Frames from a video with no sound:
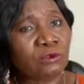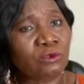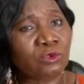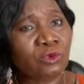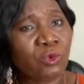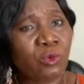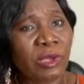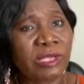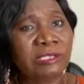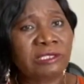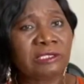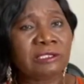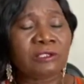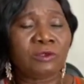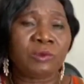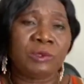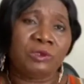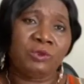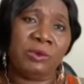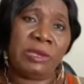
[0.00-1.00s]
two questions
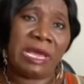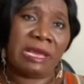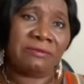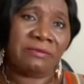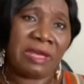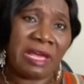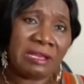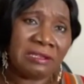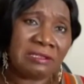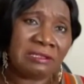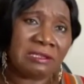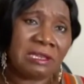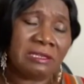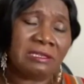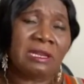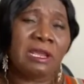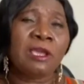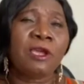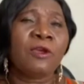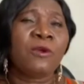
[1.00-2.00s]
which we have
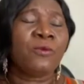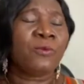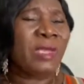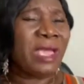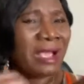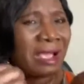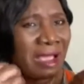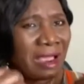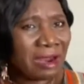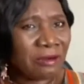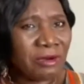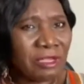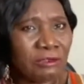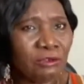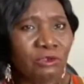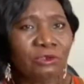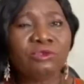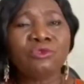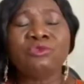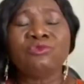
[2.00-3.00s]
answered, we encourage
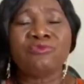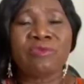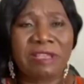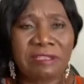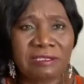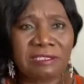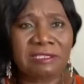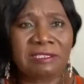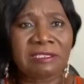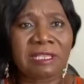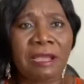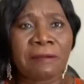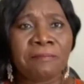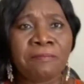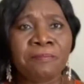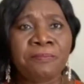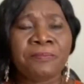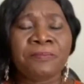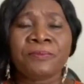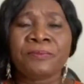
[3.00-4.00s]
you to register.
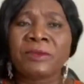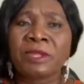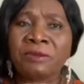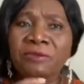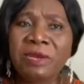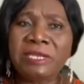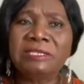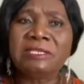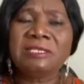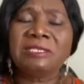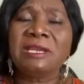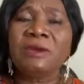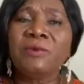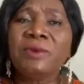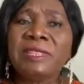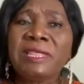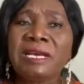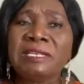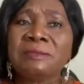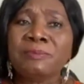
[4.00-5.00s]
Register
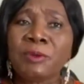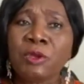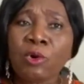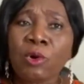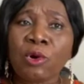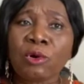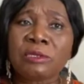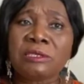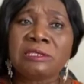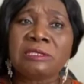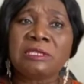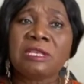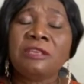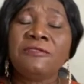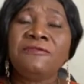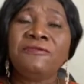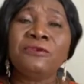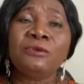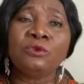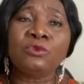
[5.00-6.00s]
with us, because
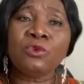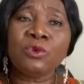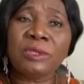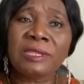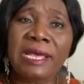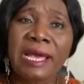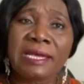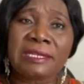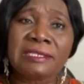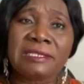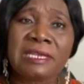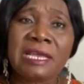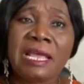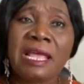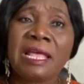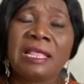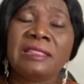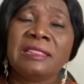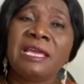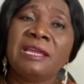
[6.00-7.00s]
if you do that,
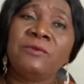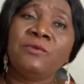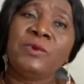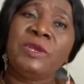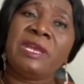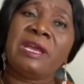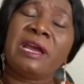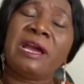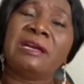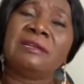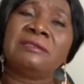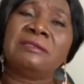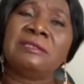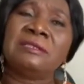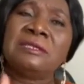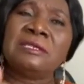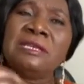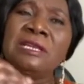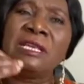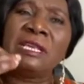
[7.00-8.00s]
then we can
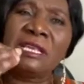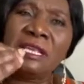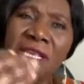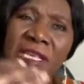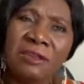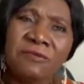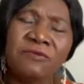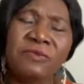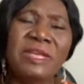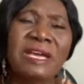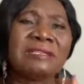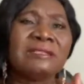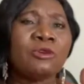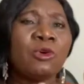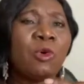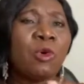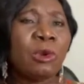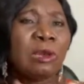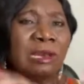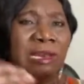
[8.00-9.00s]
give that
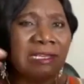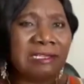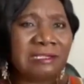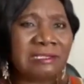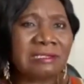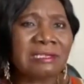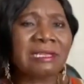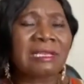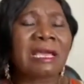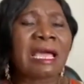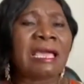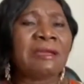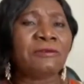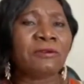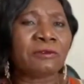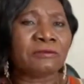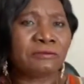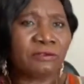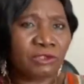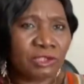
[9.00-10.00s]
holistic kind
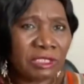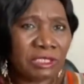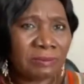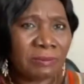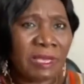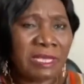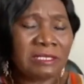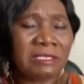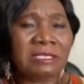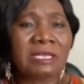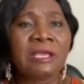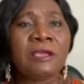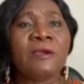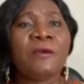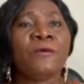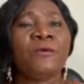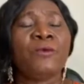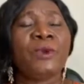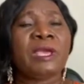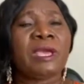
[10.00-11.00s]
of treatment.
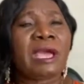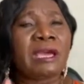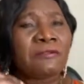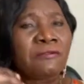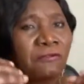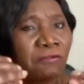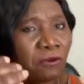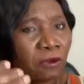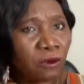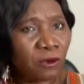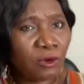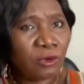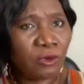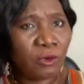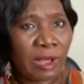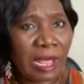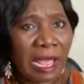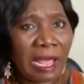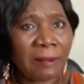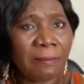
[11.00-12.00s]
We can follow
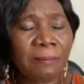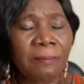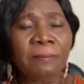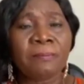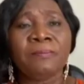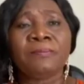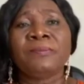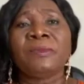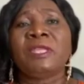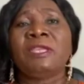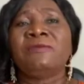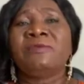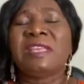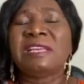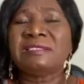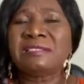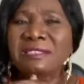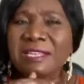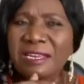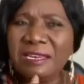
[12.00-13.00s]
you up. If
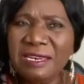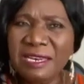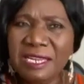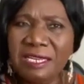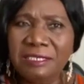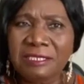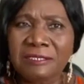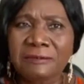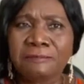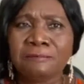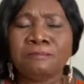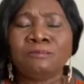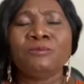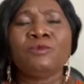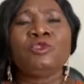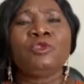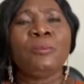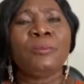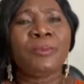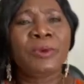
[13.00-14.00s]
there's the need
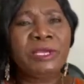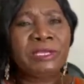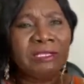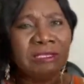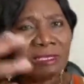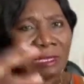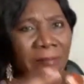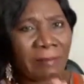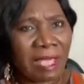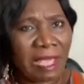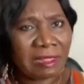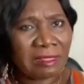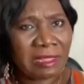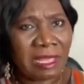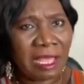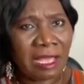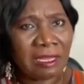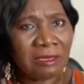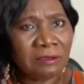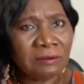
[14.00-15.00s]
to bring some
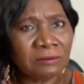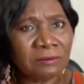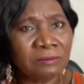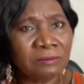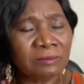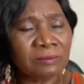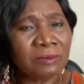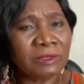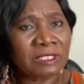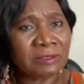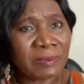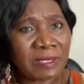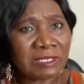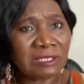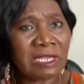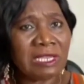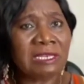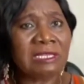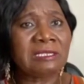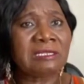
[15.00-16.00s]
other
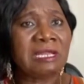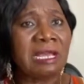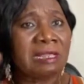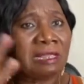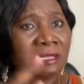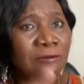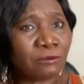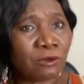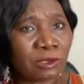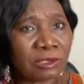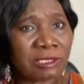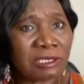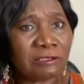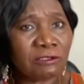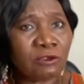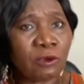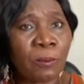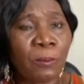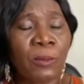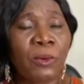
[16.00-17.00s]
specialists, other
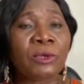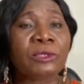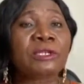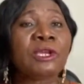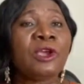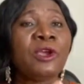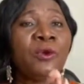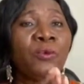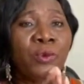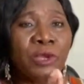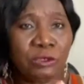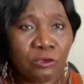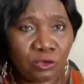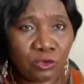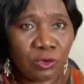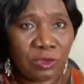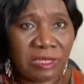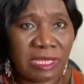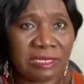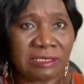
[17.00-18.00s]
doctors on board, we
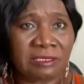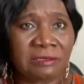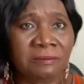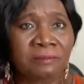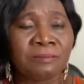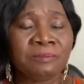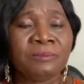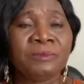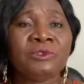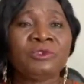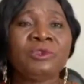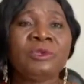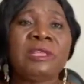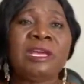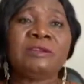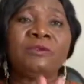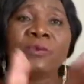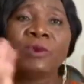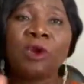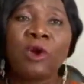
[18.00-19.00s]
do that, so
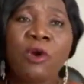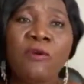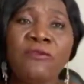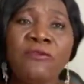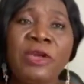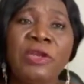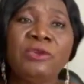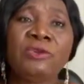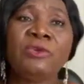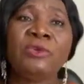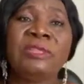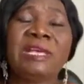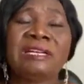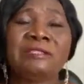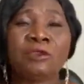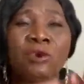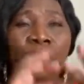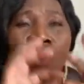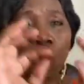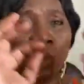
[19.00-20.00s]
that we offer you
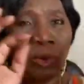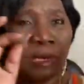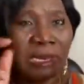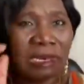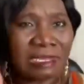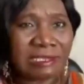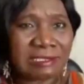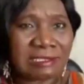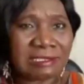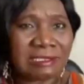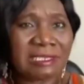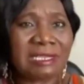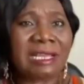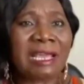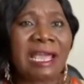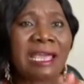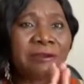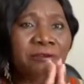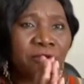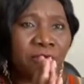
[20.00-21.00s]
that holistic
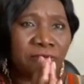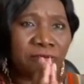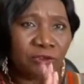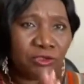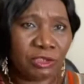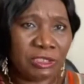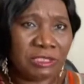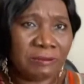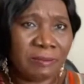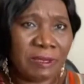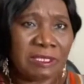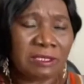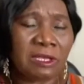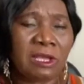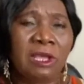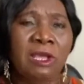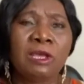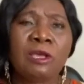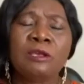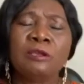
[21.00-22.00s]
kind of treatment.
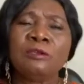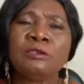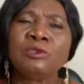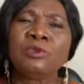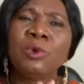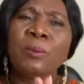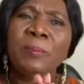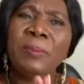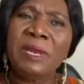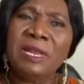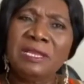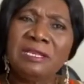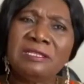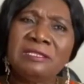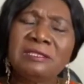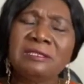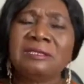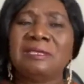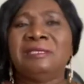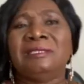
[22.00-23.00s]
So
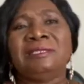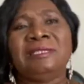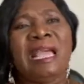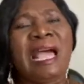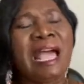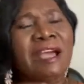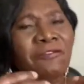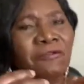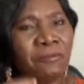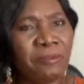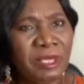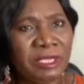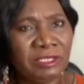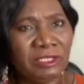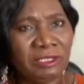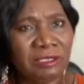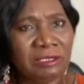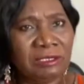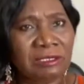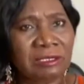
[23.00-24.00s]
please have
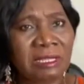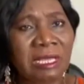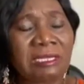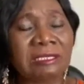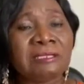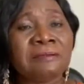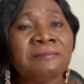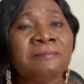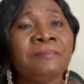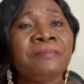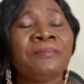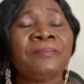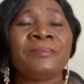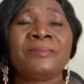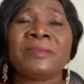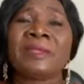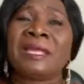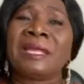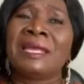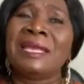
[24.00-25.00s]
patience that
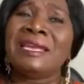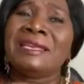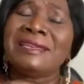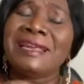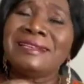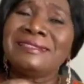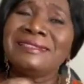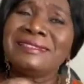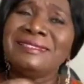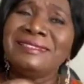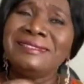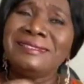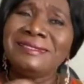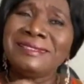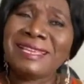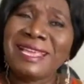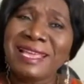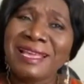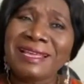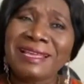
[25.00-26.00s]
it doesn't
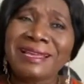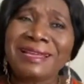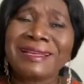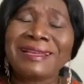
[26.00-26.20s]
take